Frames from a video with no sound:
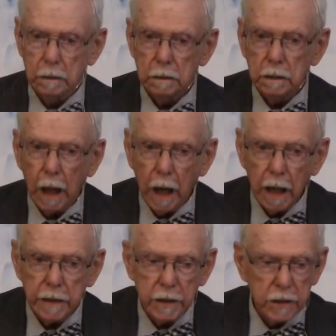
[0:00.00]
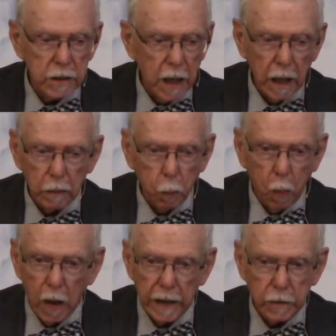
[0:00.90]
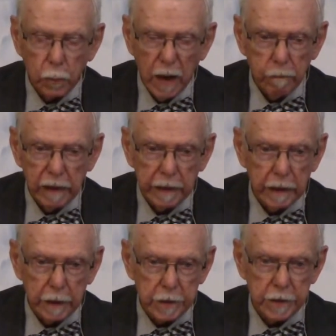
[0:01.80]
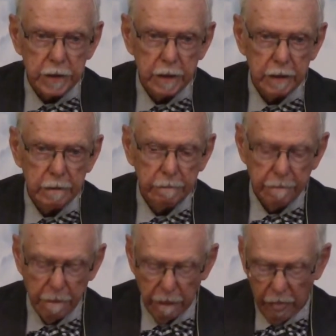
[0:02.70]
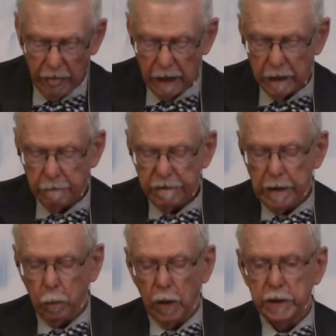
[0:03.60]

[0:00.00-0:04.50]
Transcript: God does not want replicas, He wants